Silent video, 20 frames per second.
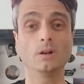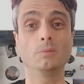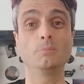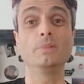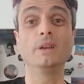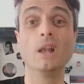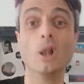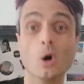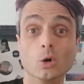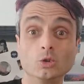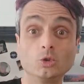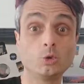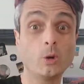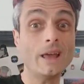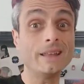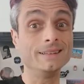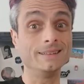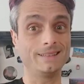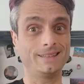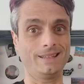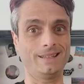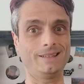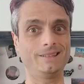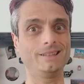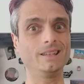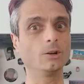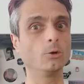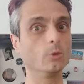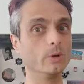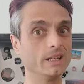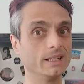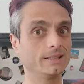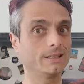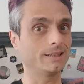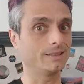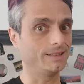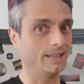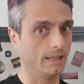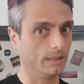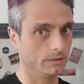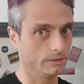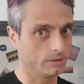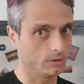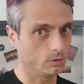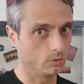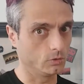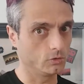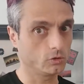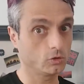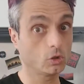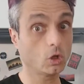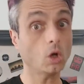below 20 degrees Celsius.